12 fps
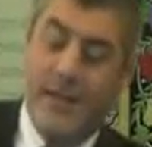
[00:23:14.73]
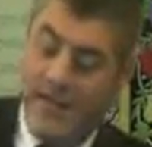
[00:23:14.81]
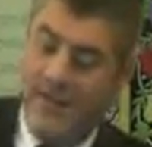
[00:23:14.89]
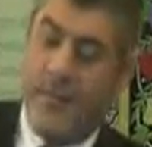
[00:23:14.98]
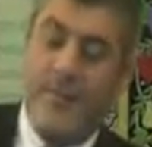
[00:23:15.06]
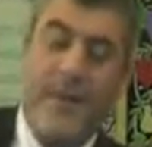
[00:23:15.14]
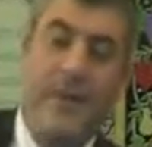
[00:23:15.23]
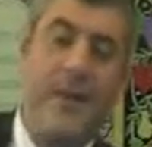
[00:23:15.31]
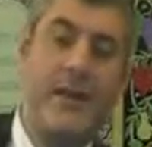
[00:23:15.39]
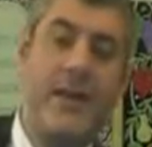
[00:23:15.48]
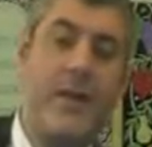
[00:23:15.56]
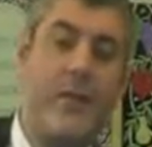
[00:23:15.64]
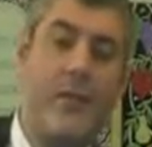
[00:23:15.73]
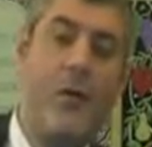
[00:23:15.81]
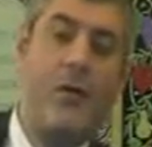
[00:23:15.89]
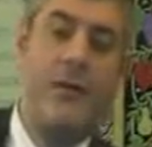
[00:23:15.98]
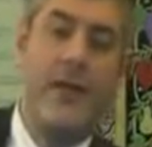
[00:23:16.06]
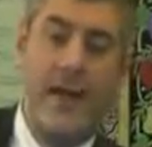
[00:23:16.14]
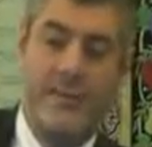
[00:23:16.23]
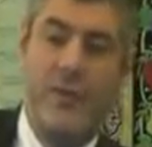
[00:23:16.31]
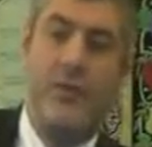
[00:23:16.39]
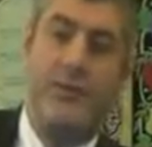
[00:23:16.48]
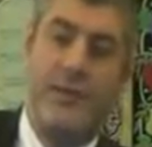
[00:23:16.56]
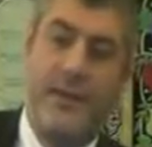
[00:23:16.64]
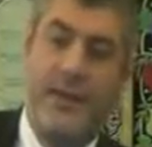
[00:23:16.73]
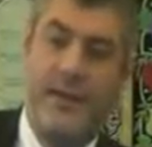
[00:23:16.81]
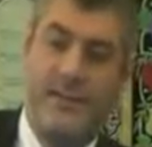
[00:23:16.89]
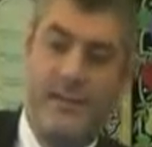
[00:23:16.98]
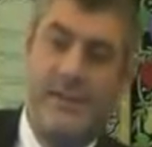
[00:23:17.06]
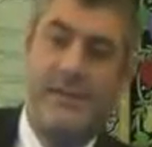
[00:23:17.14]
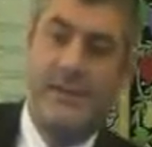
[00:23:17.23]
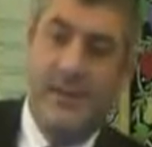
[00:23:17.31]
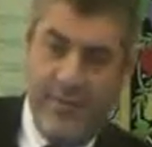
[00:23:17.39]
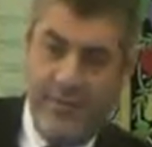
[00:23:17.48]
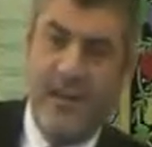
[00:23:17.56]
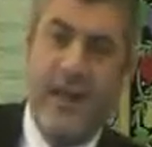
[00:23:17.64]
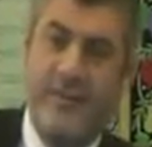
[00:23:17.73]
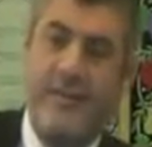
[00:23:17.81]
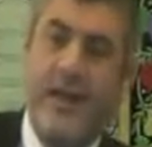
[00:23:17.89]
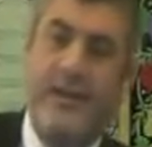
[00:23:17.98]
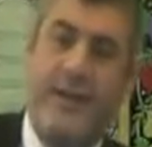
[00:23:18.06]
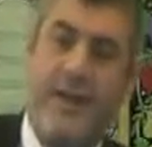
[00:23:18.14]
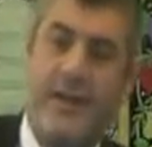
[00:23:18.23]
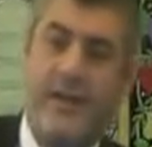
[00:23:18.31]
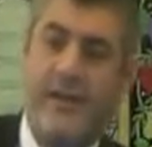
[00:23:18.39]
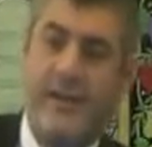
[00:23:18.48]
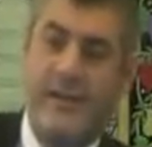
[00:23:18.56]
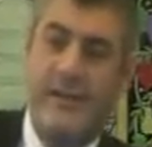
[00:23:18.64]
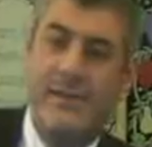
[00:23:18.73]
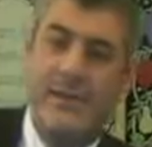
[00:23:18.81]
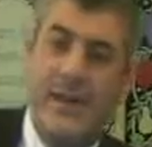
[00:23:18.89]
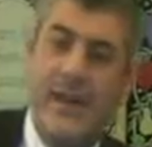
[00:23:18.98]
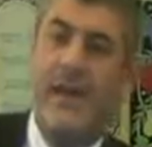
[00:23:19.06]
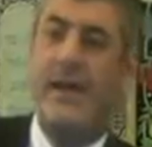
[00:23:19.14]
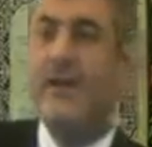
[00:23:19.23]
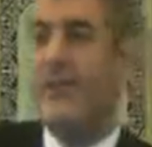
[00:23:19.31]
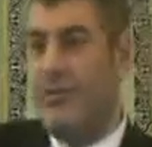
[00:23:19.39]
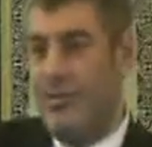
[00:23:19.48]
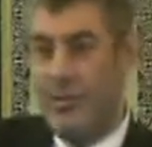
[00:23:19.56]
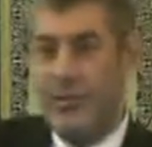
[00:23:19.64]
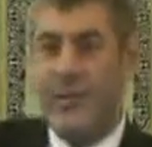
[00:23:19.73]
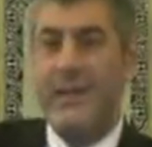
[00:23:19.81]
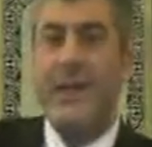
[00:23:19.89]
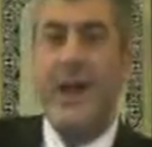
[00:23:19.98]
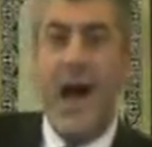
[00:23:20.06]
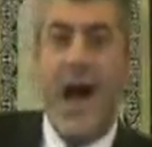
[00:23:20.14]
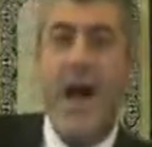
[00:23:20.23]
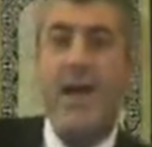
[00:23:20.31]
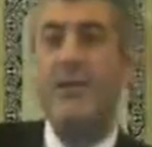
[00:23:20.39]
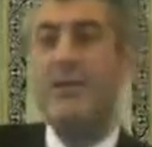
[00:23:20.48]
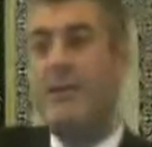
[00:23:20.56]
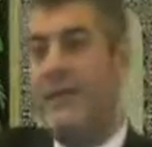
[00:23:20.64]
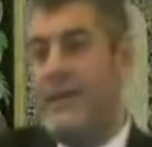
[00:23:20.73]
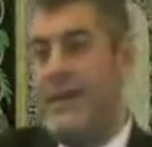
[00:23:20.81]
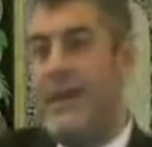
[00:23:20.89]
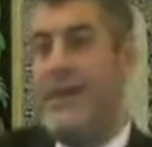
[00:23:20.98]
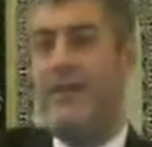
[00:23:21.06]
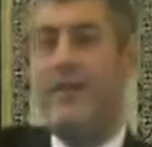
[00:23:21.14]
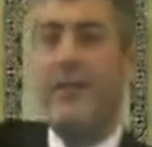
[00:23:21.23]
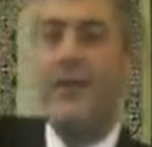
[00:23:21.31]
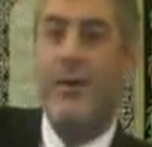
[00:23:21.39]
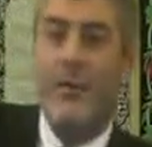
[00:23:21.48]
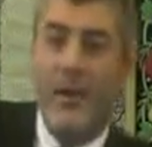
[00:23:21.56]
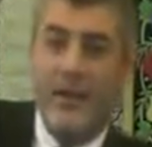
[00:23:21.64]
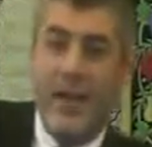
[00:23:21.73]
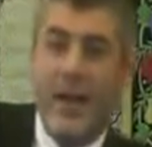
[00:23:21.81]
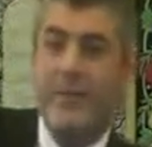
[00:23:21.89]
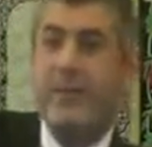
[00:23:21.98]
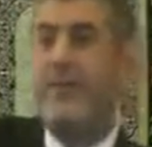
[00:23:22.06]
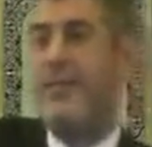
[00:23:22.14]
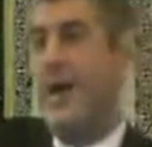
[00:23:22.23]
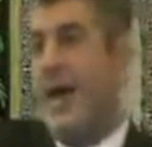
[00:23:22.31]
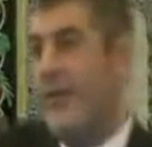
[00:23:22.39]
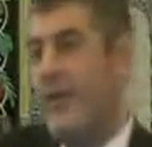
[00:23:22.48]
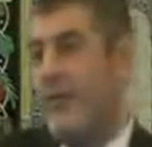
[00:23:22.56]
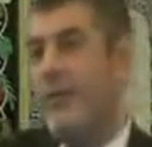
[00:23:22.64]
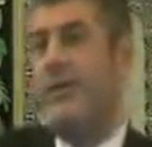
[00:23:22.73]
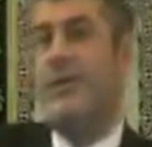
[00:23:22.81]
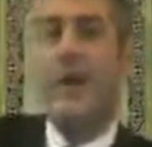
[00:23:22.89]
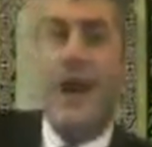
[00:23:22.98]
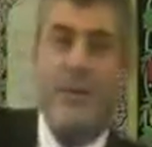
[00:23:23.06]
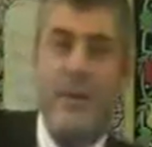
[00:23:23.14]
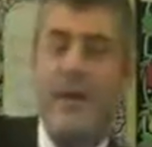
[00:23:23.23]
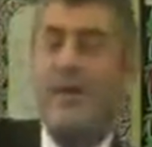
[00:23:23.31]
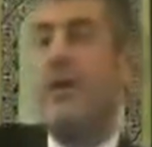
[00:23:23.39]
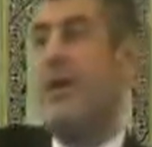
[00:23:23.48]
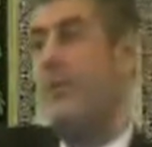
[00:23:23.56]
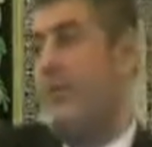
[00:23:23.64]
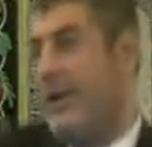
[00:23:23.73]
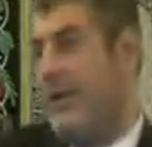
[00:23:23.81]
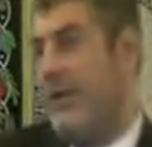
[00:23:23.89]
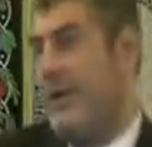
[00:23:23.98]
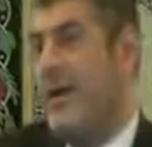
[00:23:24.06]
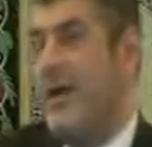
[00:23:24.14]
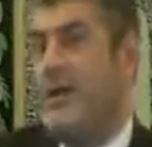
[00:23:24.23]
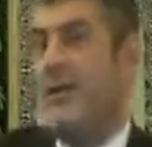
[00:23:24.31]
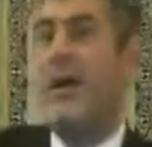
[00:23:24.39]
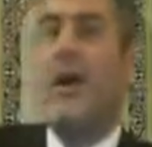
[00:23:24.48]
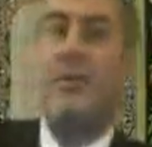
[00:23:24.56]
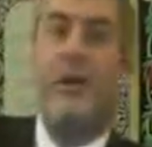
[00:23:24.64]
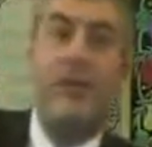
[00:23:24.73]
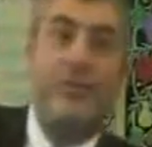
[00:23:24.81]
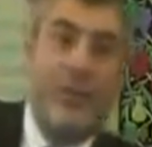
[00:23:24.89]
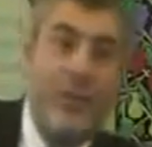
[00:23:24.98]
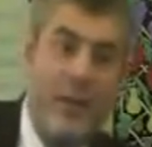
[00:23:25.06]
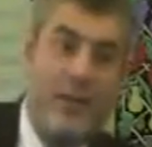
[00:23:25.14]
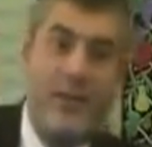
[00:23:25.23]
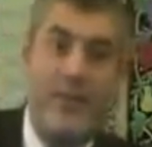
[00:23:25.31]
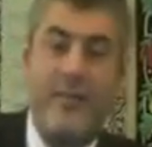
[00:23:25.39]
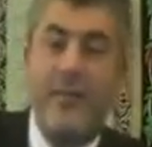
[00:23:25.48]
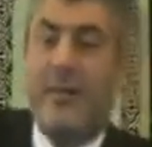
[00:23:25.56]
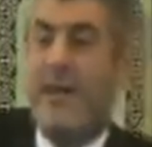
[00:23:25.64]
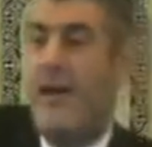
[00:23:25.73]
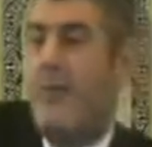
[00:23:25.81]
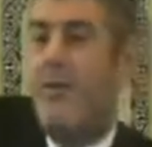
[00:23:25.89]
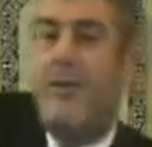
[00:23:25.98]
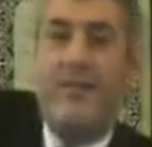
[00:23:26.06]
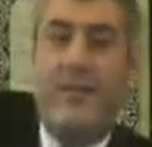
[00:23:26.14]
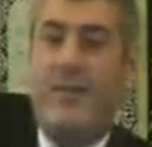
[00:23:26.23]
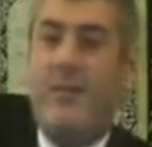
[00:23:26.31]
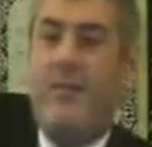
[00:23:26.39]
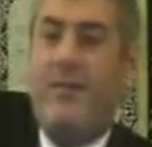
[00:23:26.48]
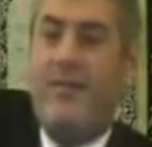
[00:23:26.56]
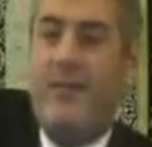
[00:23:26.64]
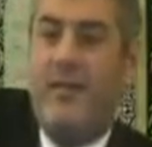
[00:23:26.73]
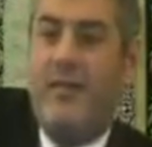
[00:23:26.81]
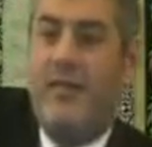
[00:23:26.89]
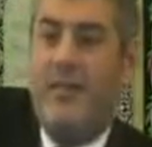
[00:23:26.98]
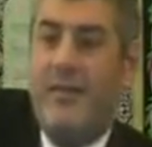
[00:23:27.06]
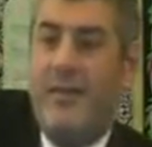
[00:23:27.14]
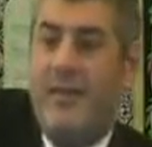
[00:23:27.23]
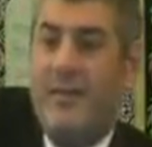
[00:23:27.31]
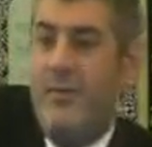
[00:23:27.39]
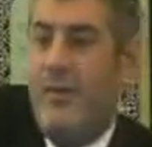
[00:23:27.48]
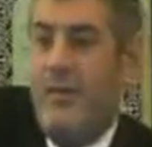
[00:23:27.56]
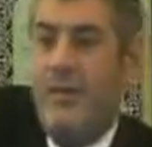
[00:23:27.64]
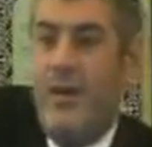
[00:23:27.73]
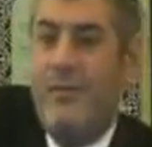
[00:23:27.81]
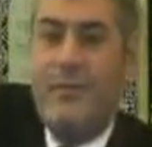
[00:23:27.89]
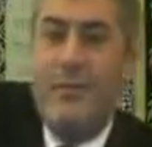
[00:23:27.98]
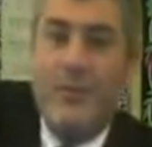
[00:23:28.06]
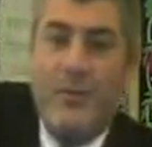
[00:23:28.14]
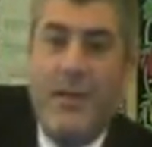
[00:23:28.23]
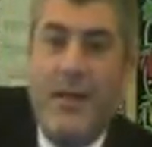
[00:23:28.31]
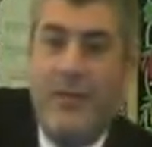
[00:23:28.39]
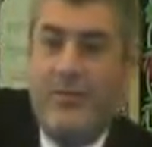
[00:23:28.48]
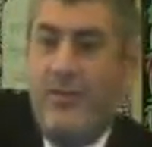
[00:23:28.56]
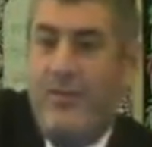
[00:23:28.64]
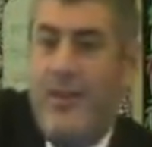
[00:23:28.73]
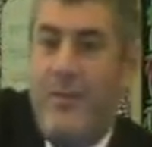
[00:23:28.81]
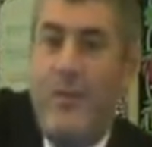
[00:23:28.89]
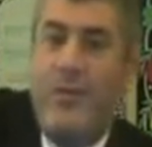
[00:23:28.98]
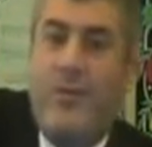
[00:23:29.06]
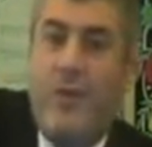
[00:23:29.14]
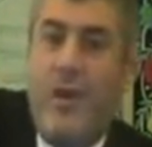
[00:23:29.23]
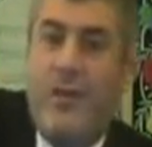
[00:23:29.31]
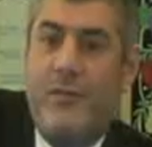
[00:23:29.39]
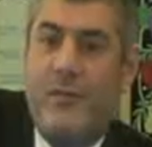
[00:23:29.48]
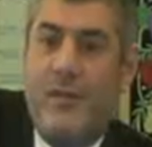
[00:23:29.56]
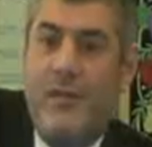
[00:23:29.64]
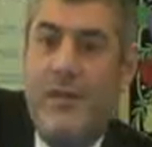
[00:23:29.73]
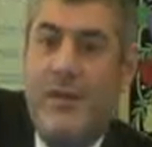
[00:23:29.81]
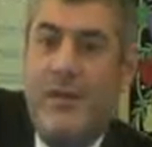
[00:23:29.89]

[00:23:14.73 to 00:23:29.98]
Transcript: That's the beginning of all the idolatry. It starts right there. Yeah, you need a ride. You need this. What time this guy? Well, you coming? You're gonna be. You're coming on Shabbat to the synagogue. What is it? Your business. What do you have to do with her? She's someone's wife.